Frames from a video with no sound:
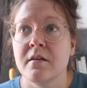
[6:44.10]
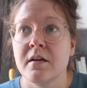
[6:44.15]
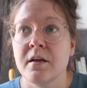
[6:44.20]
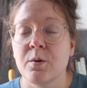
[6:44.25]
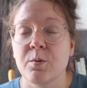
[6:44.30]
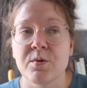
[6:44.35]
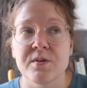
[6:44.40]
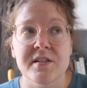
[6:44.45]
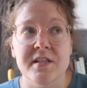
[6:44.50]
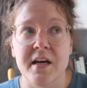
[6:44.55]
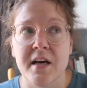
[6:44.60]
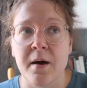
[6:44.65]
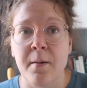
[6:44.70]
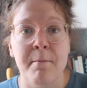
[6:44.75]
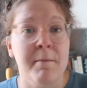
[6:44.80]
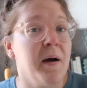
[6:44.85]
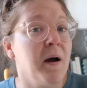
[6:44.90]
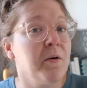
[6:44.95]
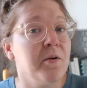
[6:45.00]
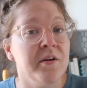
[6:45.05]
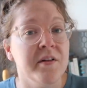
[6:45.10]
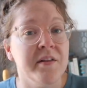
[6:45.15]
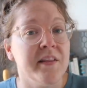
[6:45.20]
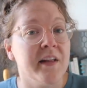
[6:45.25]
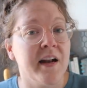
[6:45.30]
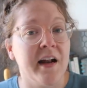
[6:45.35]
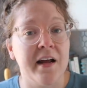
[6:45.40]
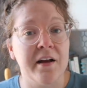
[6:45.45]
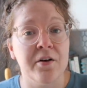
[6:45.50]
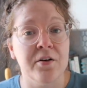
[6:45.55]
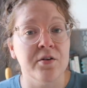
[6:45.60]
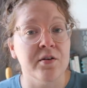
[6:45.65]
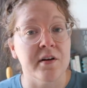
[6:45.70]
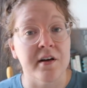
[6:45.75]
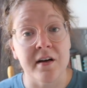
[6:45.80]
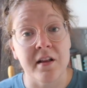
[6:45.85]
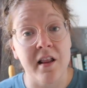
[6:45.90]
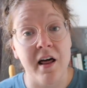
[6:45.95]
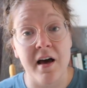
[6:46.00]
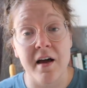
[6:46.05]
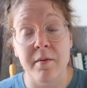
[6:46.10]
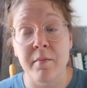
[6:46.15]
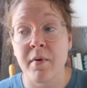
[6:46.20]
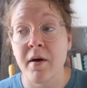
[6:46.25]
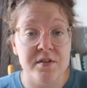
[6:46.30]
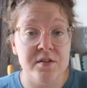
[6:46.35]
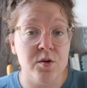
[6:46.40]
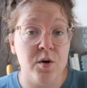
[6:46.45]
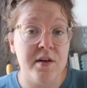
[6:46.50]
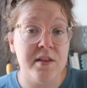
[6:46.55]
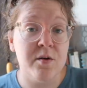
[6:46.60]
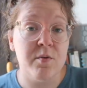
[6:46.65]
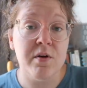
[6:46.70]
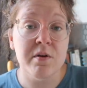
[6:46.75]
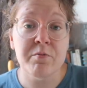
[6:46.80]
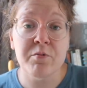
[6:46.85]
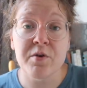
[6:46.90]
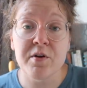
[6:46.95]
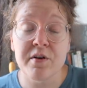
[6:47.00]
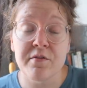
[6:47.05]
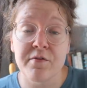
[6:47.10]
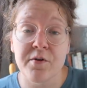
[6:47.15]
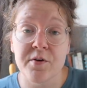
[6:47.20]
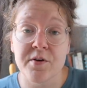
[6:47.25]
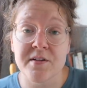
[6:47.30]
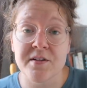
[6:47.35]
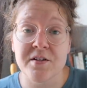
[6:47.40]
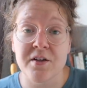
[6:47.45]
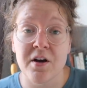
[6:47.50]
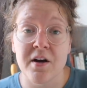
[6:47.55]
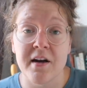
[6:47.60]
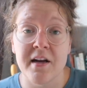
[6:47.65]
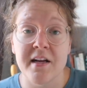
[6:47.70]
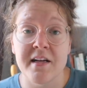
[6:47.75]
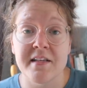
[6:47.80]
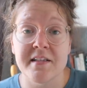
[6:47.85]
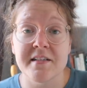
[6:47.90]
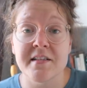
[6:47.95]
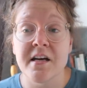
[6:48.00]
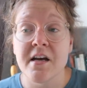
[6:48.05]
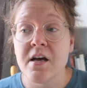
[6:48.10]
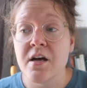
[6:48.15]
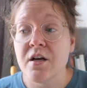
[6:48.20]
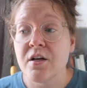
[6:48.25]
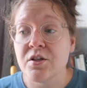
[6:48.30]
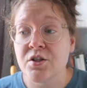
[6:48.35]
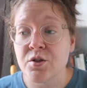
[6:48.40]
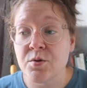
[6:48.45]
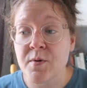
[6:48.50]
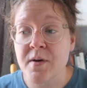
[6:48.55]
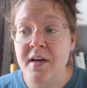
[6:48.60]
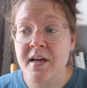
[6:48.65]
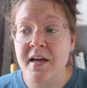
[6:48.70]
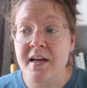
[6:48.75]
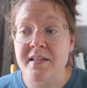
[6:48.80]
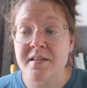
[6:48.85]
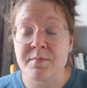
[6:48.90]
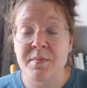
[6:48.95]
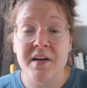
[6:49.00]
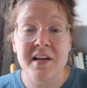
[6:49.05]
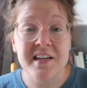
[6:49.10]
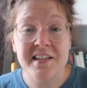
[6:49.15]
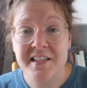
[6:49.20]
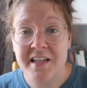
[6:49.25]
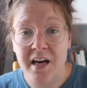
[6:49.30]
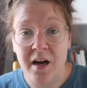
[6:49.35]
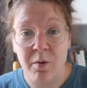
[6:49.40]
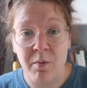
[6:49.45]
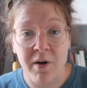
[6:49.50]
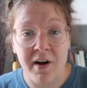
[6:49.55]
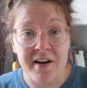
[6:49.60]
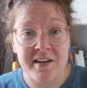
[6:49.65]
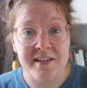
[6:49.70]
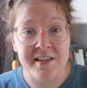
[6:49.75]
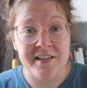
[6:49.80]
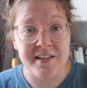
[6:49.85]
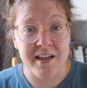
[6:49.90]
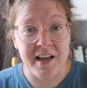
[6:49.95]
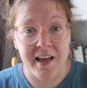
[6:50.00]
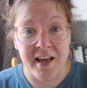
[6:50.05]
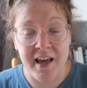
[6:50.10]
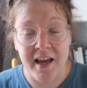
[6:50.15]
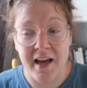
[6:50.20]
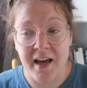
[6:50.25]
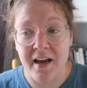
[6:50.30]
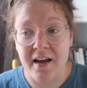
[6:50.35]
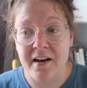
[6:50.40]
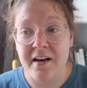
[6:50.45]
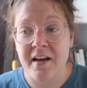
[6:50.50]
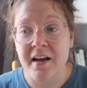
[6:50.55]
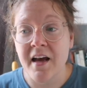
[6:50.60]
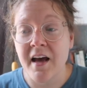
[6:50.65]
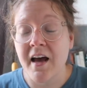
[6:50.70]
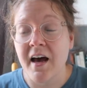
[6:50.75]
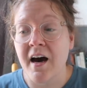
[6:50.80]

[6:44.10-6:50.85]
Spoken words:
it was like a mountain that I couldn't climb. So I think what I'm going to focus on is doing as many DIYs as I can,